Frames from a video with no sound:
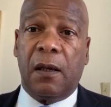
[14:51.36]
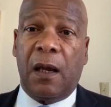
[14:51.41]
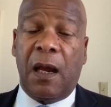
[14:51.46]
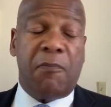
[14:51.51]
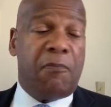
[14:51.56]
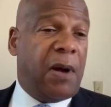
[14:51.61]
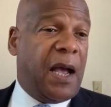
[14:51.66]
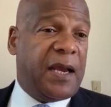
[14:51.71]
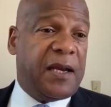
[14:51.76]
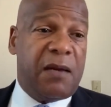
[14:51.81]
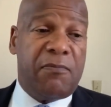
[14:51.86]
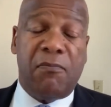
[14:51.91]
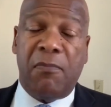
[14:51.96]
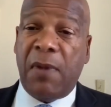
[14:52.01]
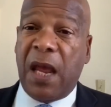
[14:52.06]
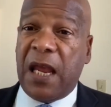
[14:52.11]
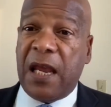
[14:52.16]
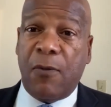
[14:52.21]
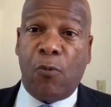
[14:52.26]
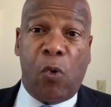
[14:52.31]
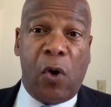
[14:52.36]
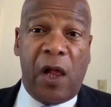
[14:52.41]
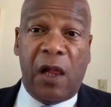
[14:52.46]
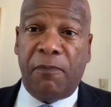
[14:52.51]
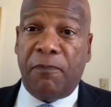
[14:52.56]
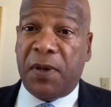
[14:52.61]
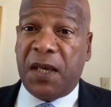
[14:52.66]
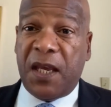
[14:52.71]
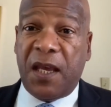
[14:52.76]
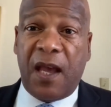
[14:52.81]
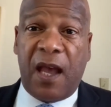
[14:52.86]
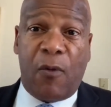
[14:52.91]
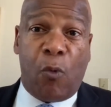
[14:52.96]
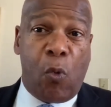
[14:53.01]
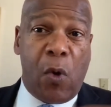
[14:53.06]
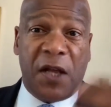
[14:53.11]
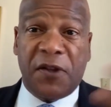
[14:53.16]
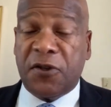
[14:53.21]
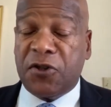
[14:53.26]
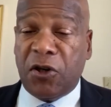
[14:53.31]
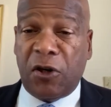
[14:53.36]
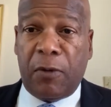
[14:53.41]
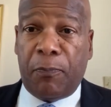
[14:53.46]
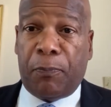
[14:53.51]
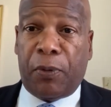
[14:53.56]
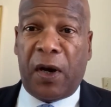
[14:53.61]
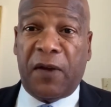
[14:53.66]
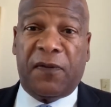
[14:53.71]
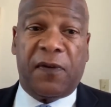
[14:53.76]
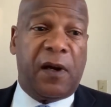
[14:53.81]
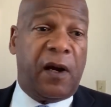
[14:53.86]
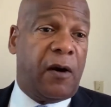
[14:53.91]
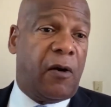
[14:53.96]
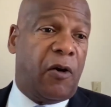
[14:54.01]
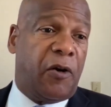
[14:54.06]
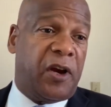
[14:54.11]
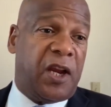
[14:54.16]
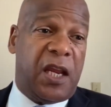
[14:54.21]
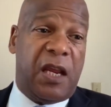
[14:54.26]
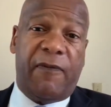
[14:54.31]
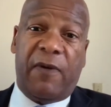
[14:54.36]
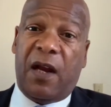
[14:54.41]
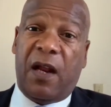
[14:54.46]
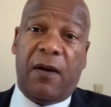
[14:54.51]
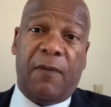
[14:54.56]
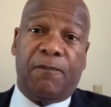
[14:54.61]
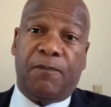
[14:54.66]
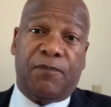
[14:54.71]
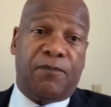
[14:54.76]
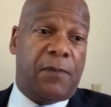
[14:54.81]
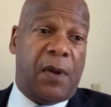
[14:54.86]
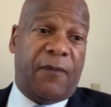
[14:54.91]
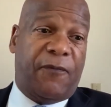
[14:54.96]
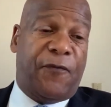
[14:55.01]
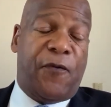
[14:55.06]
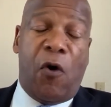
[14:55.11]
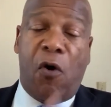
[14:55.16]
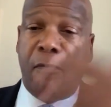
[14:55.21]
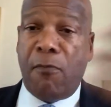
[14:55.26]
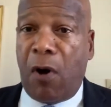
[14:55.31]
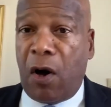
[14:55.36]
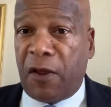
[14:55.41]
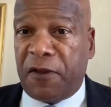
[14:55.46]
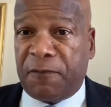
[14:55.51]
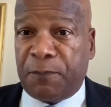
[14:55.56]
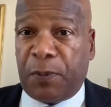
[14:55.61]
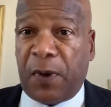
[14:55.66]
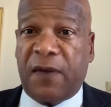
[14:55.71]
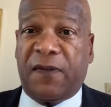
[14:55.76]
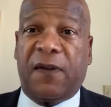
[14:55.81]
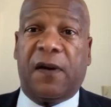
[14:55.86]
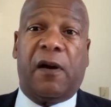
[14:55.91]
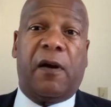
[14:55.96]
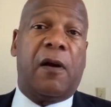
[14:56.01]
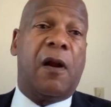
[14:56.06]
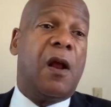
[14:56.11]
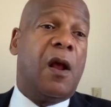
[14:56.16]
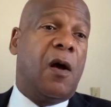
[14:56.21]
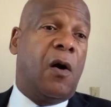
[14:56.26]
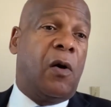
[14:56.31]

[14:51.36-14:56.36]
And Biden may well be a one-term president, or even a four-month president,